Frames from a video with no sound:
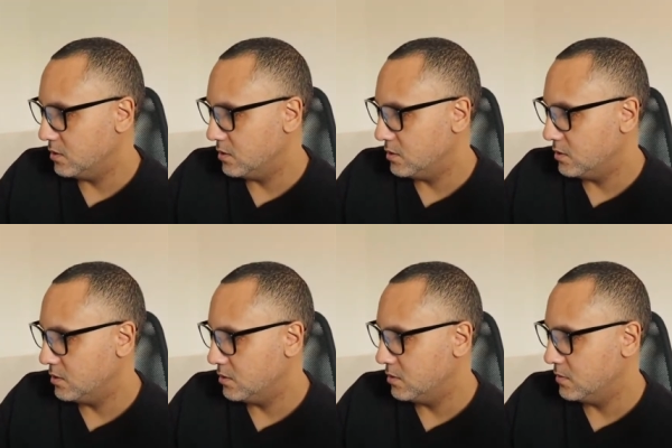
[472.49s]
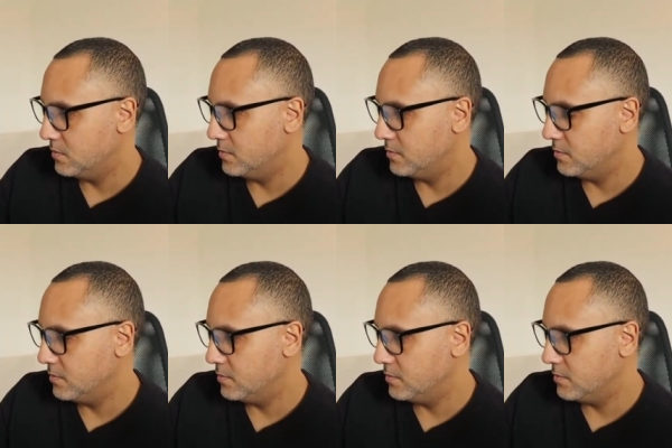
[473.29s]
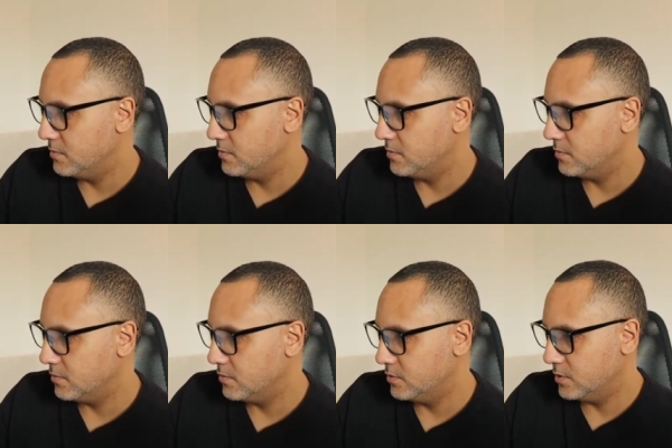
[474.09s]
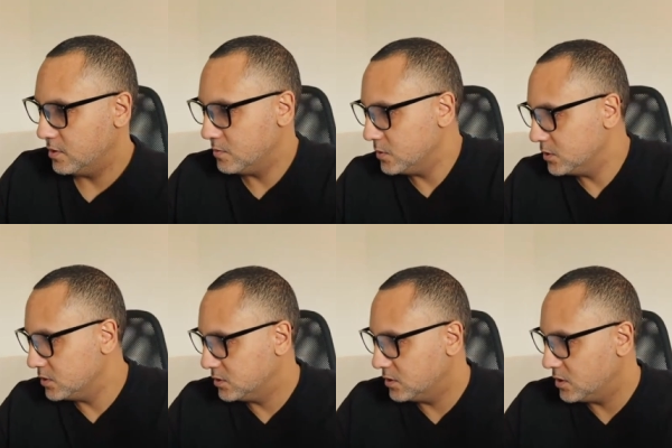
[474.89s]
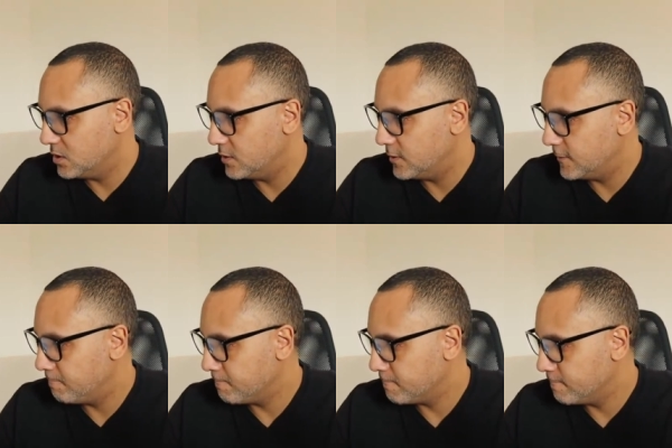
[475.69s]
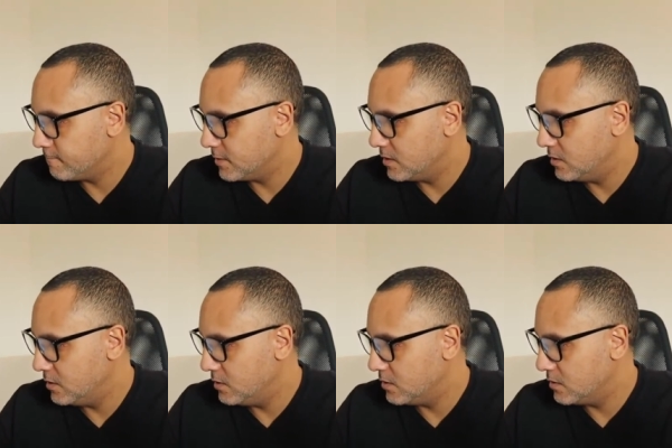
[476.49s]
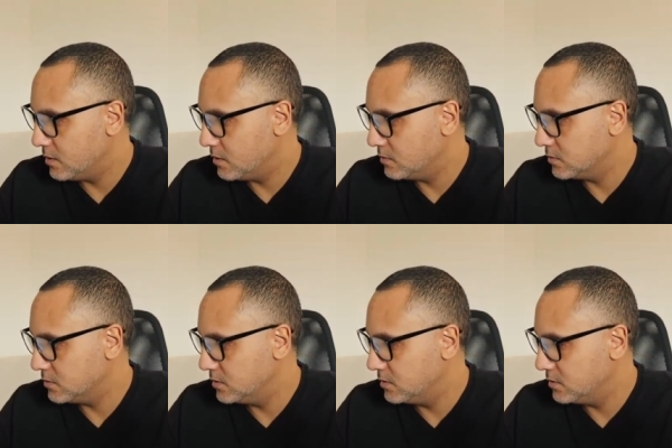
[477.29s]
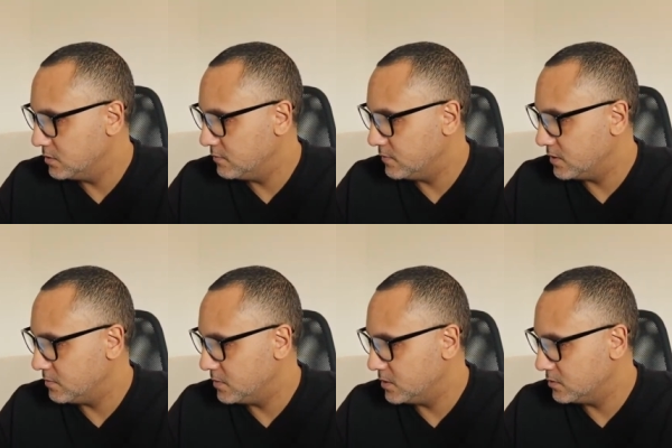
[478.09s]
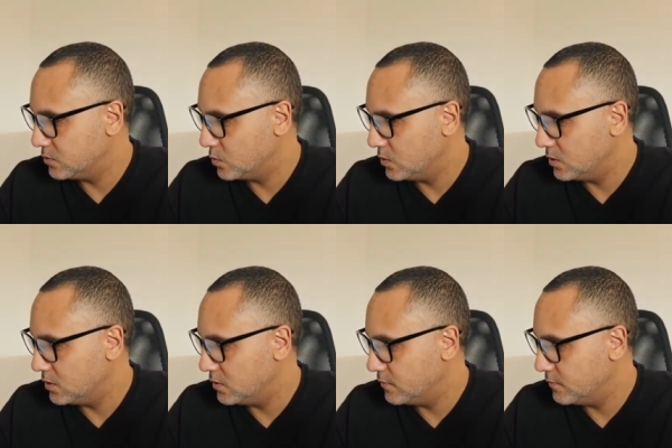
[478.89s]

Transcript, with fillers: Um, hold on one second. 8,000 divided by 12.